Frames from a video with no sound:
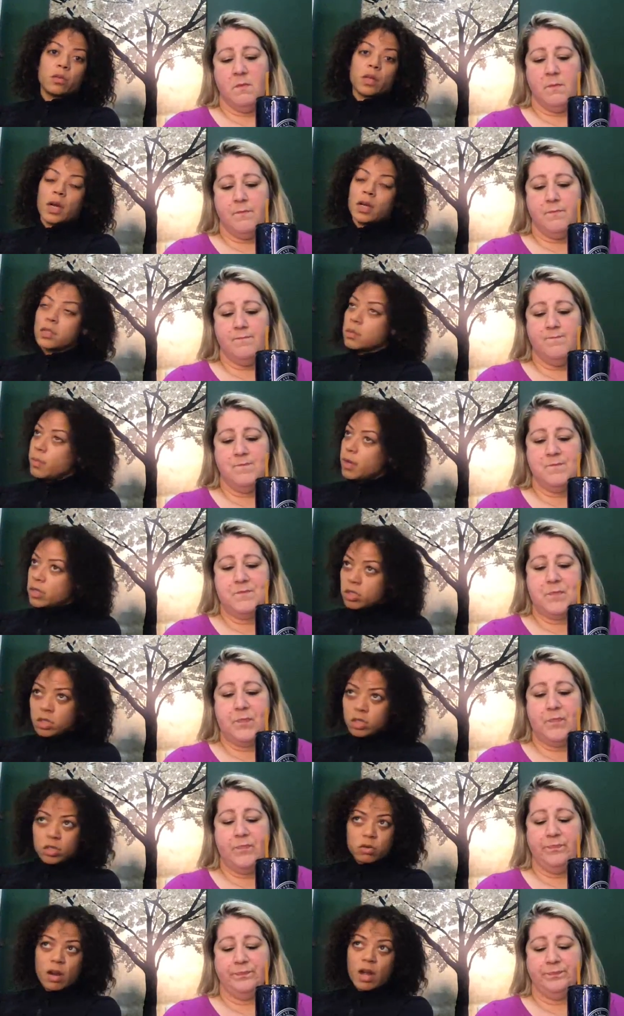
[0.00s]
Speaker 1: not to
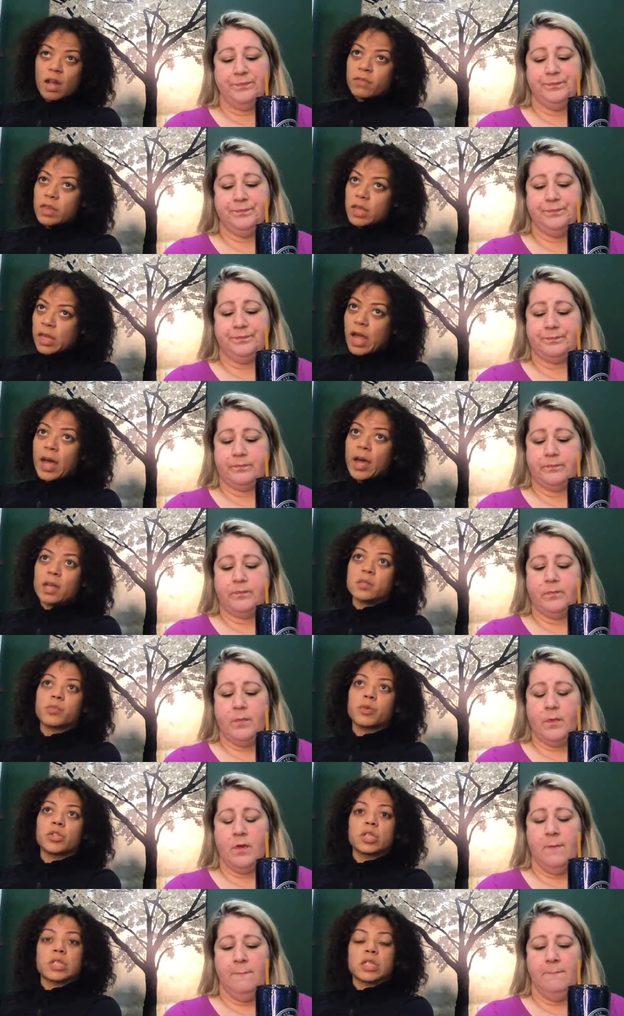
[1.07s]
mention the drive and the gas,
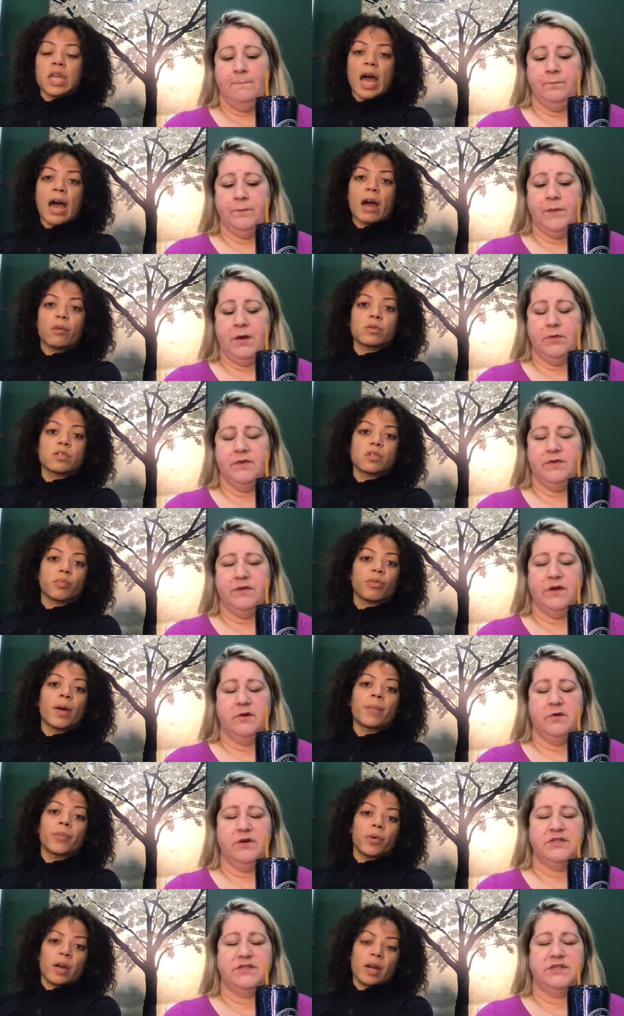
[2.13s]
but just the hours, hours of
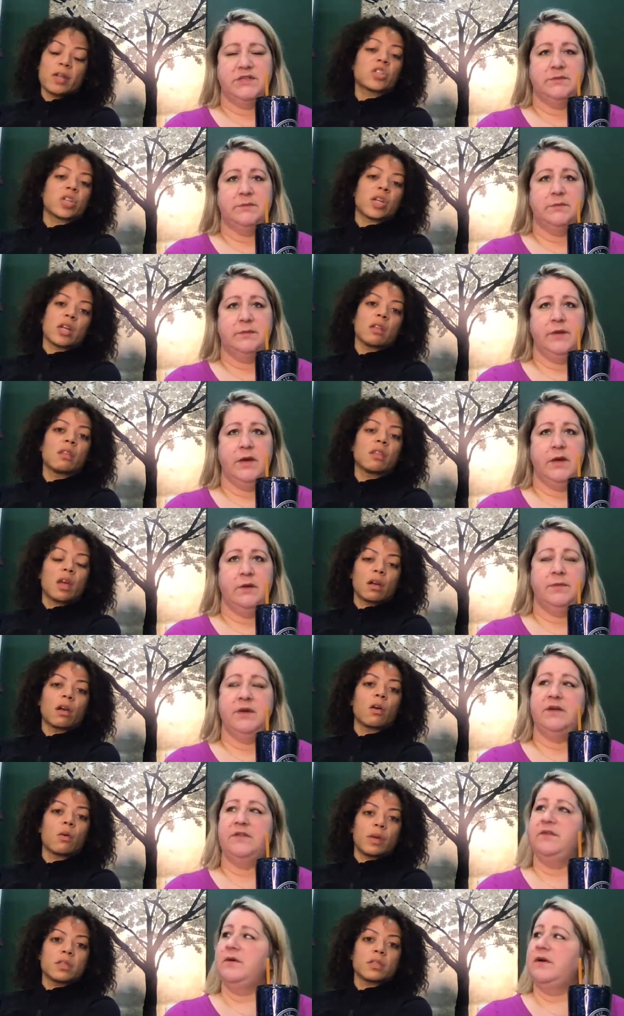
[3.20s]
preparation. Into, yeah,
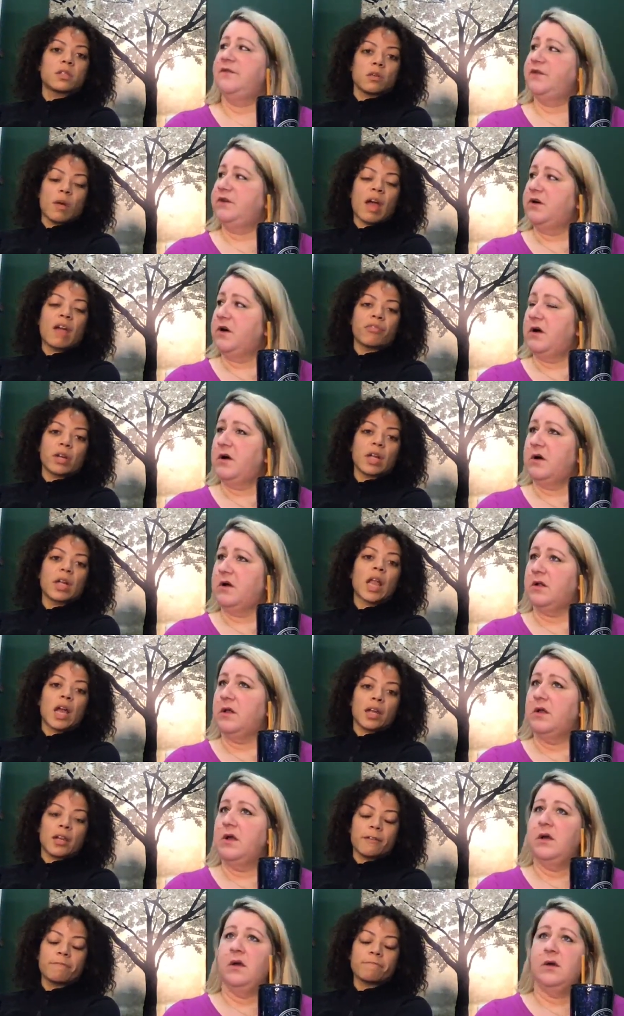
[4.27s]
because you have to call.
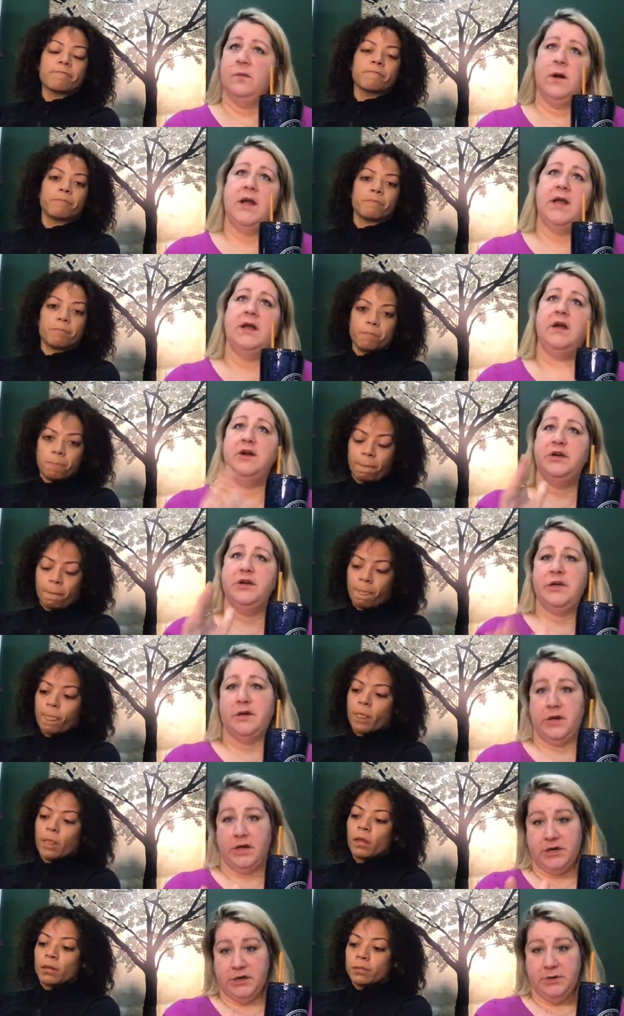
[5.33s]
Speaker 2: Right. A
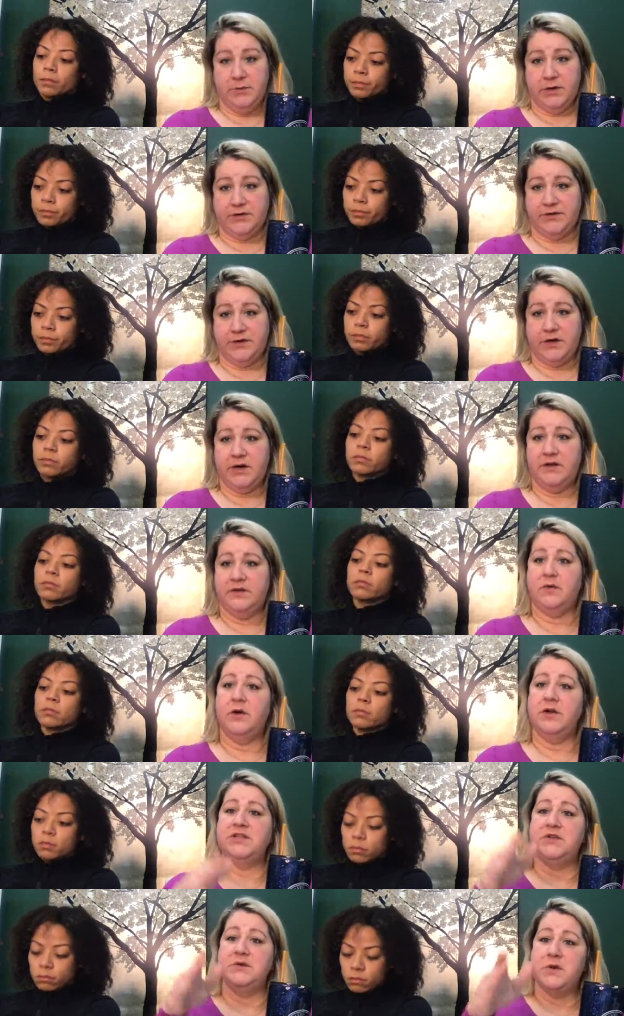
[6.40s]
good a good realtor is
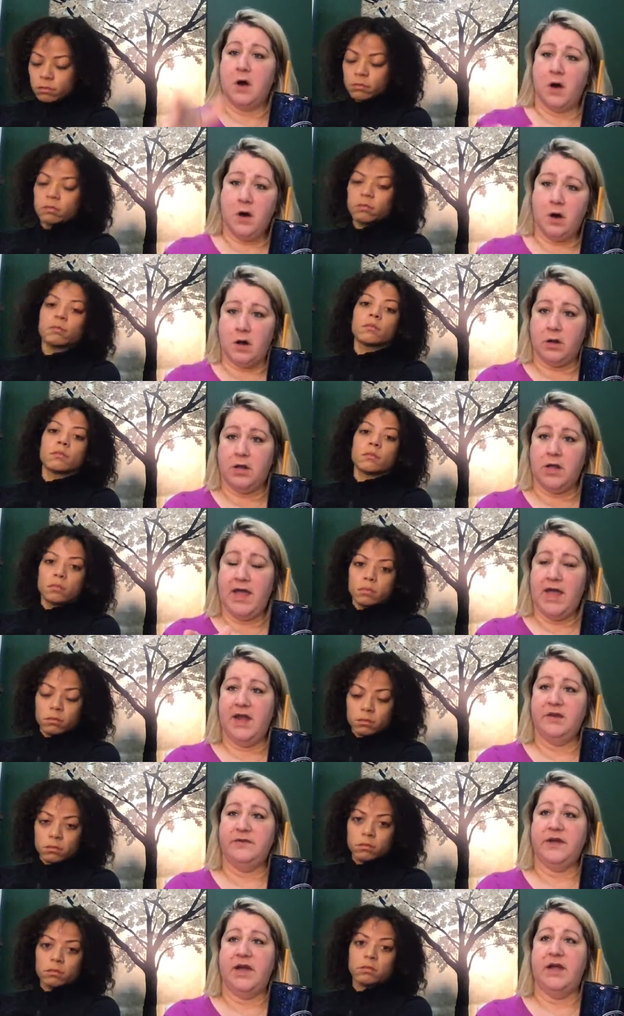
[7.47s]
going to call
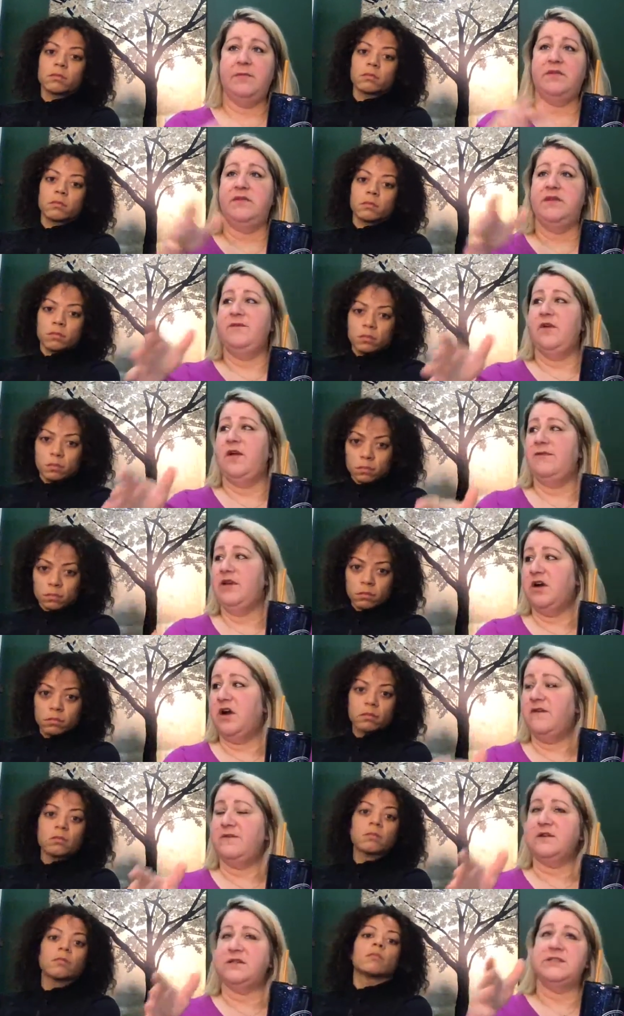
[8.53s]
ahead of time and see if you have any
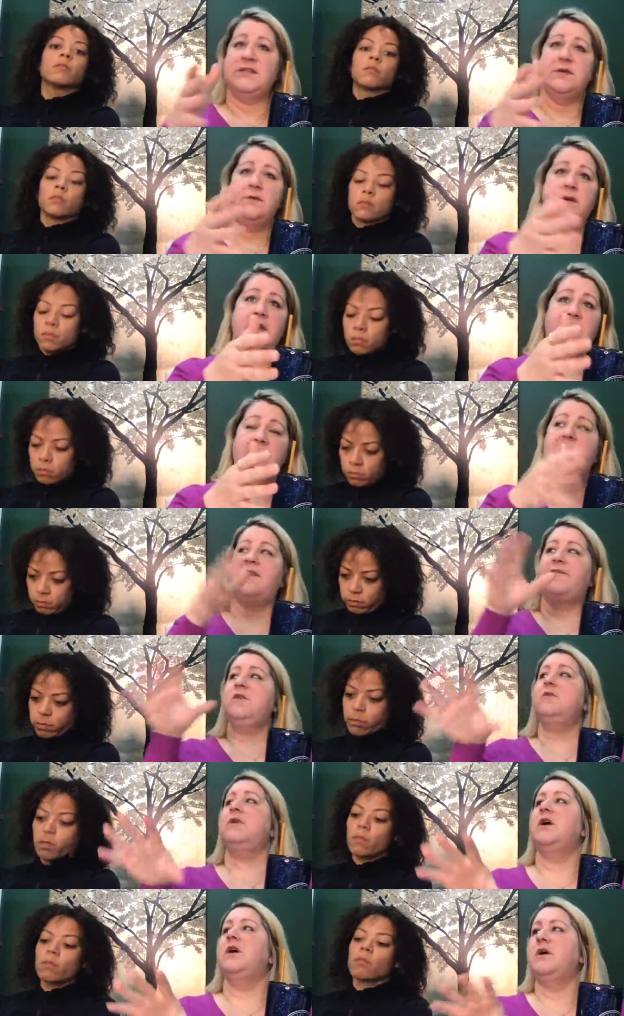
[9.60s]
offers. See what like if
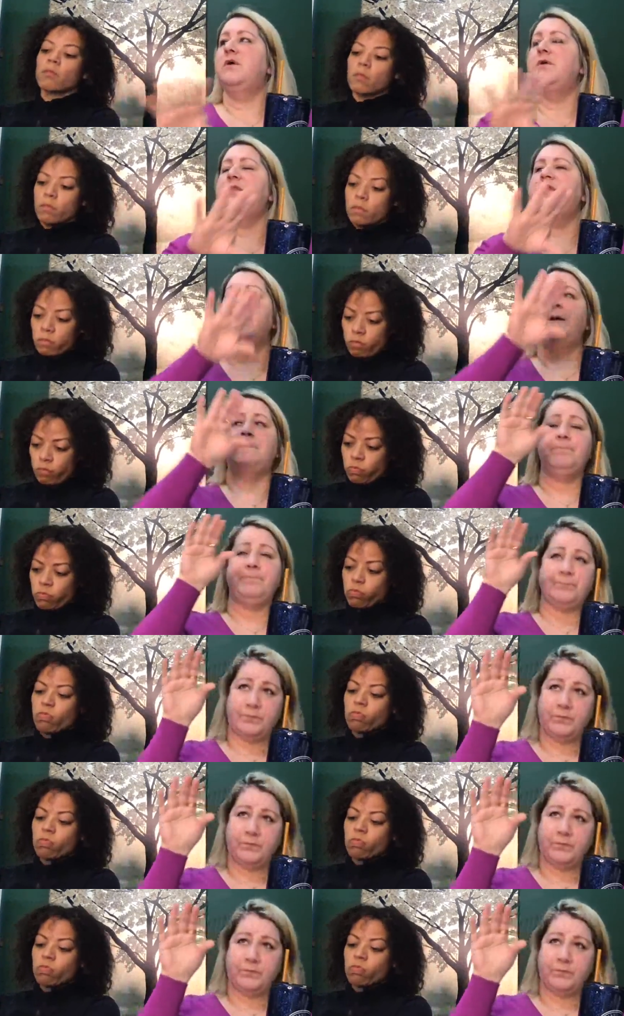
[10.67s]
you know know that